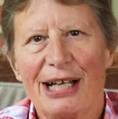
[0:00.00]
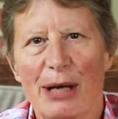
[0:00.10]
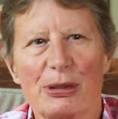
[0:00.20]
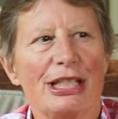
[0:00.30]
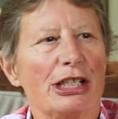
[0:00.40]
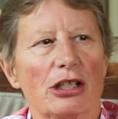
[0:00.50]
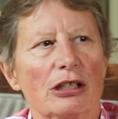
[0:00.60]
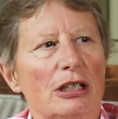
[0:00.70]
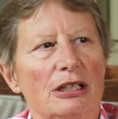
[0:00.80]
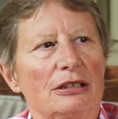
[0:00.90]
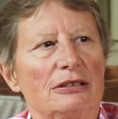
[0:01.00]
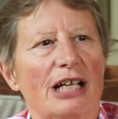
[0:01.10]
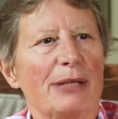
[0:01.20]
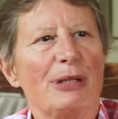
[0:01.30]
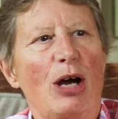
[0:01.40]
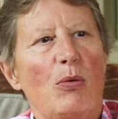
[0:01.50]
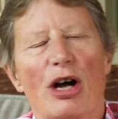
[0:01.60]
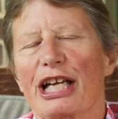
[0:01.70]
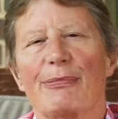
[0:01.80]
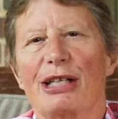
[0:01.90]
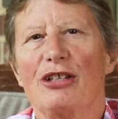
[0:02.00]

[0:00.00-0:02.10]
I'd be out walking my